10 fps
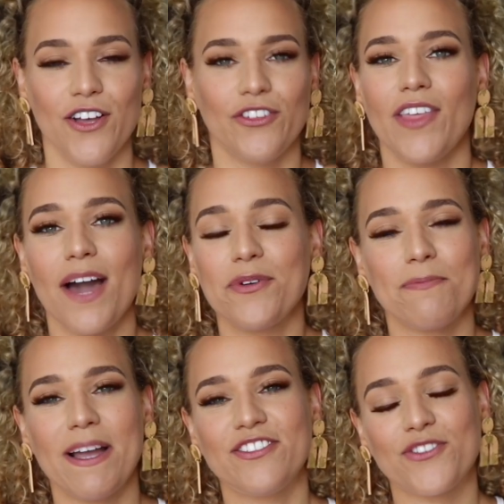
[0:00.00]
So that
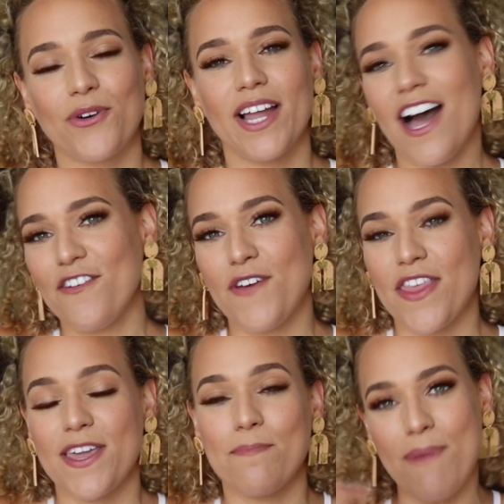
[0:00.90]
was my story of
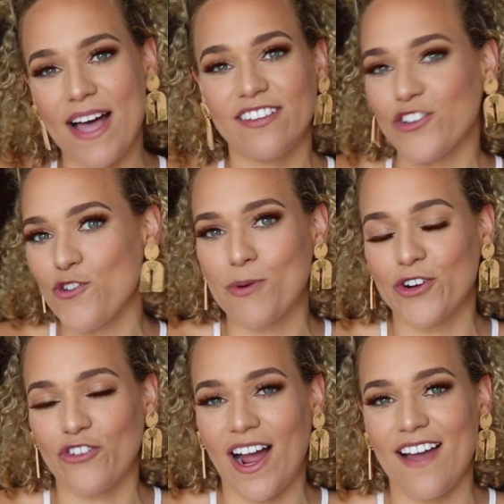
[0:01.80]
the best
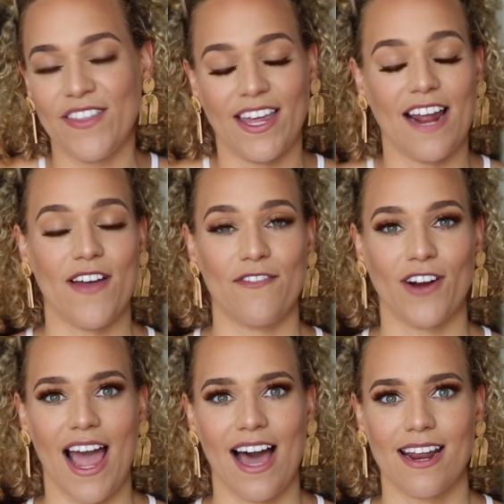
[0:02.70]
Uber drive that I've
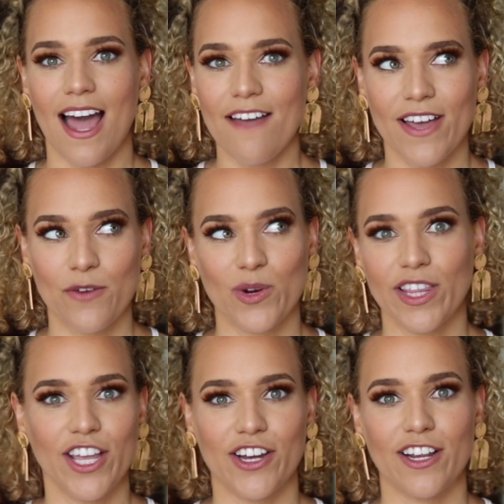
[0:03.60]
ever had. I've had
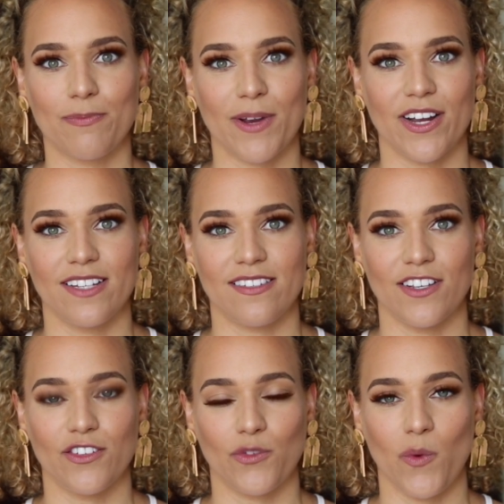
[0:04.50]
really good
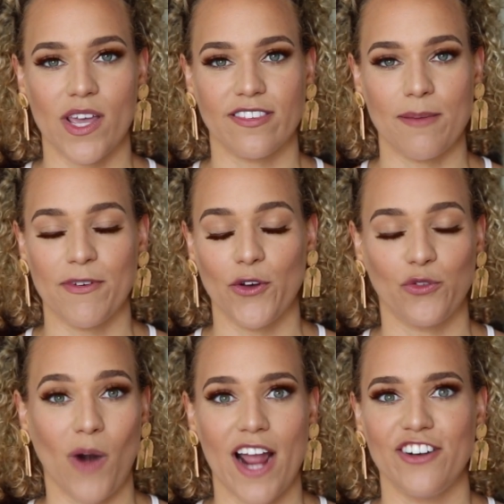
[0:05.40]
experiences with some of
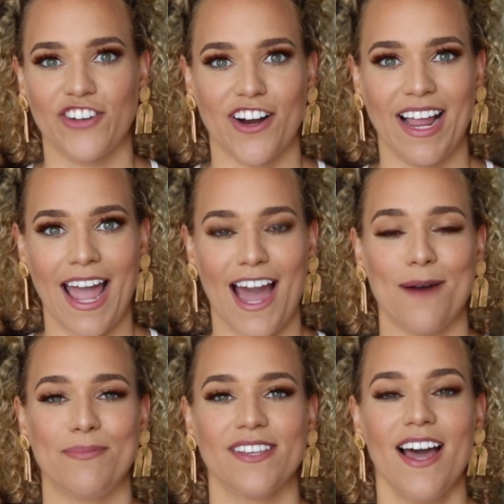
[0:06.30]
those ride-sharing
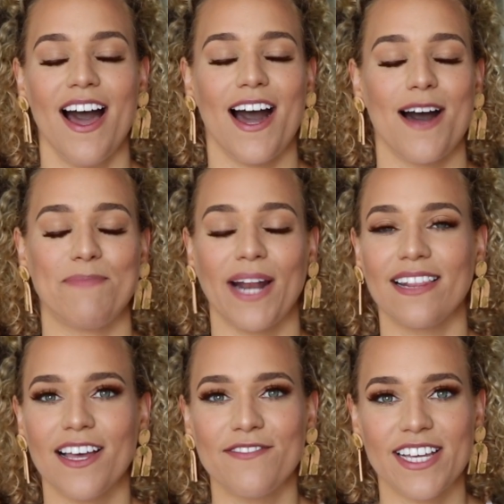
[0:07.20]
apps, but
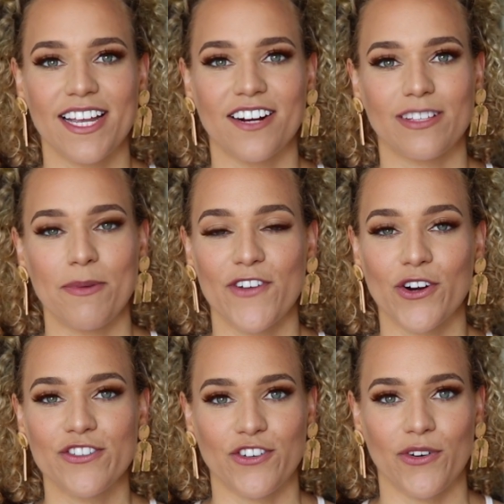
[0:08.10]
I'd love to hear some of
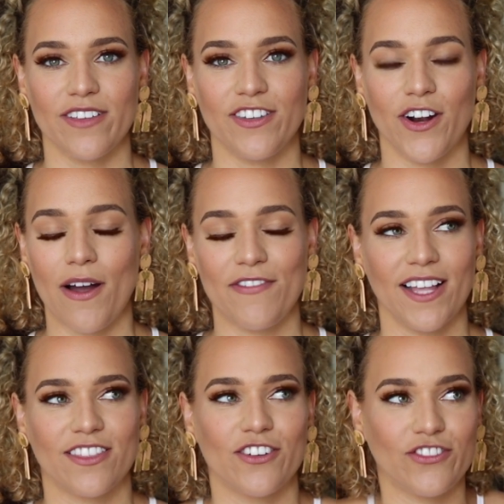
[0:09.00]
your stories. You know, I
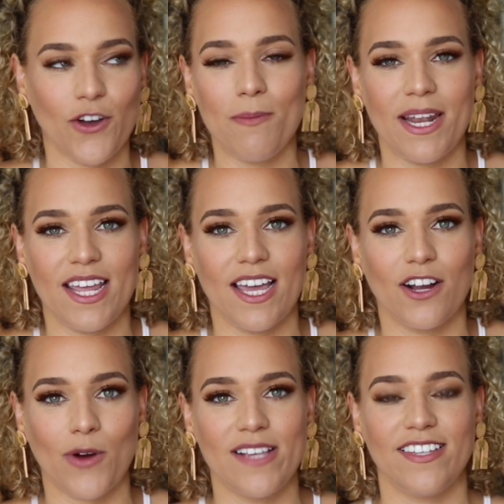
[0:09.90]
feel like there's so many
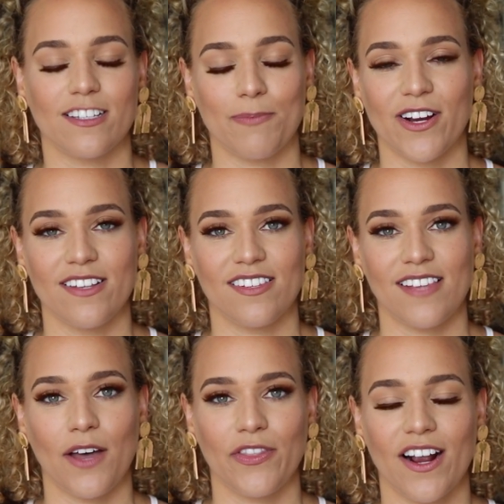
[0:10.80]
crazy
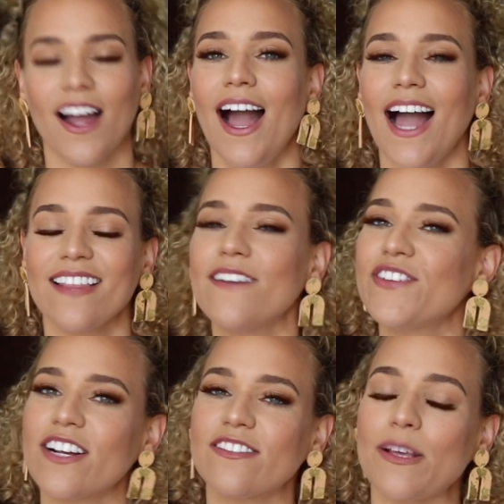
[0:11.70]
experiences out there. I'd love
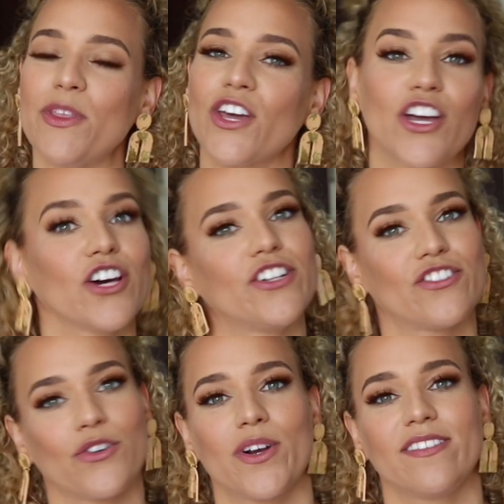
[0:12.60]
to hear some of the good
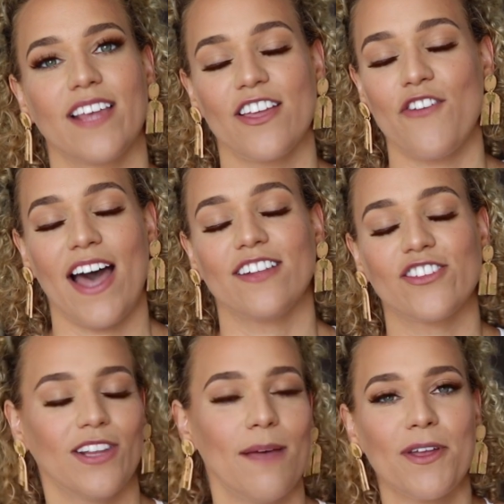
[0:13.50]
stories that you've
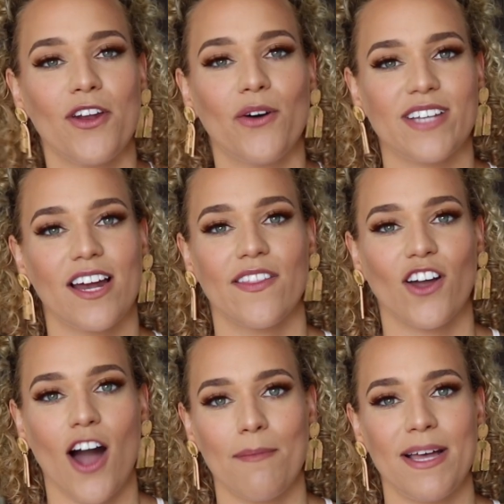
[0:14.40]
had. So let me know down in
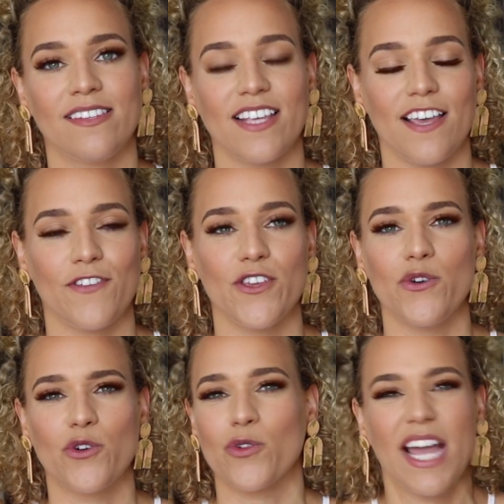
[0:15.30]
the comments if
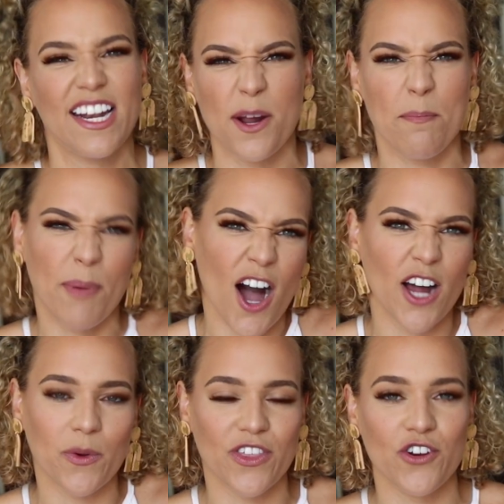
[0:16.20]
you created a
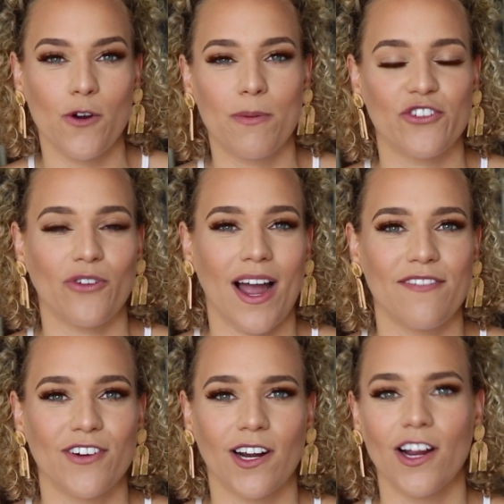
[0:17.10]
bond with an Uber
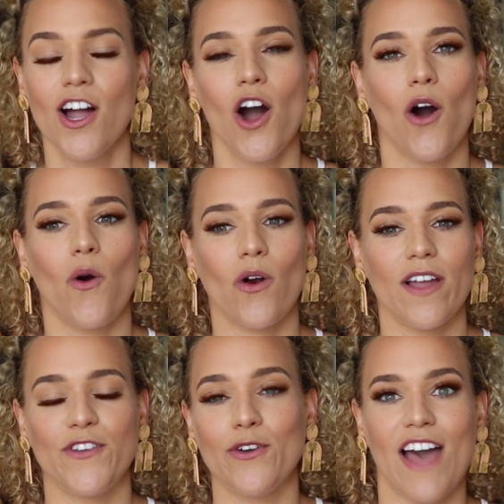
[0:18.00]
driver or
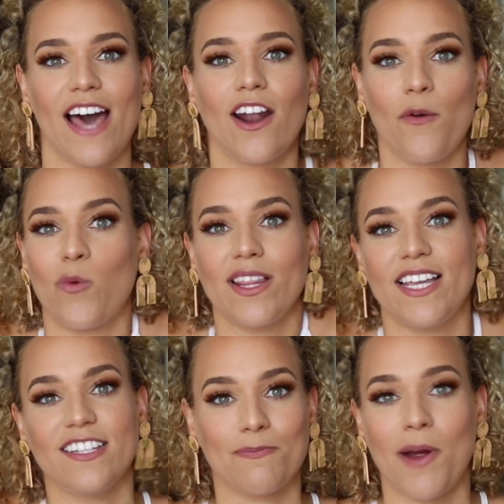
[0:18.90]
if you've had a
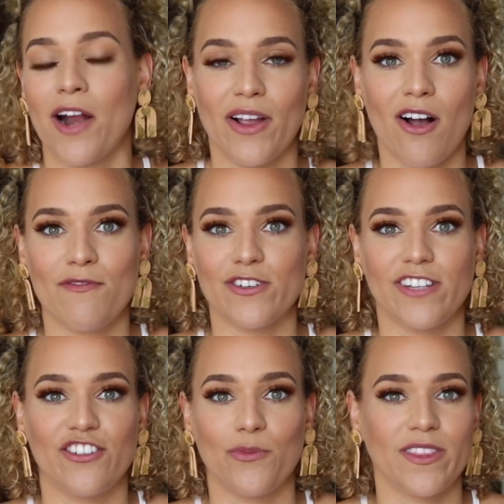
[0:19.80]
really inspiring
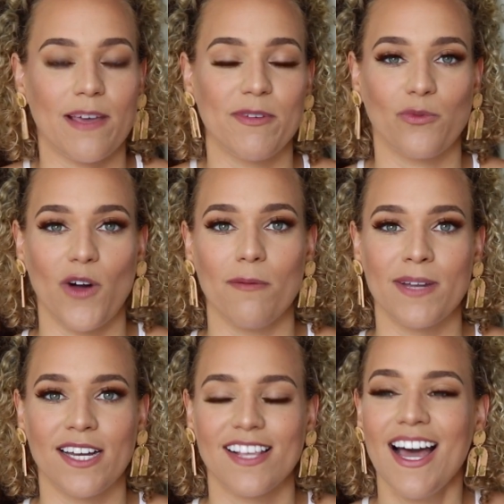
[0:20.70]
conversation with them as well,
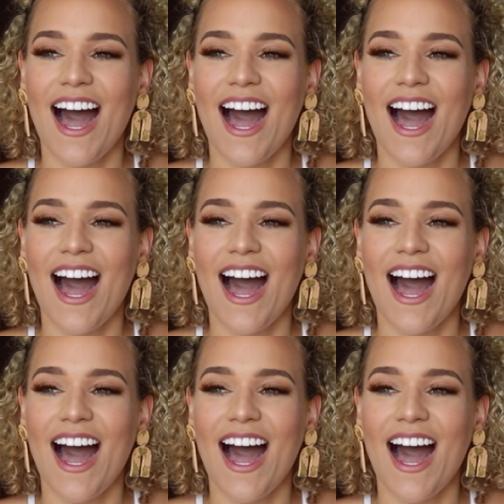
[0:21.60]
because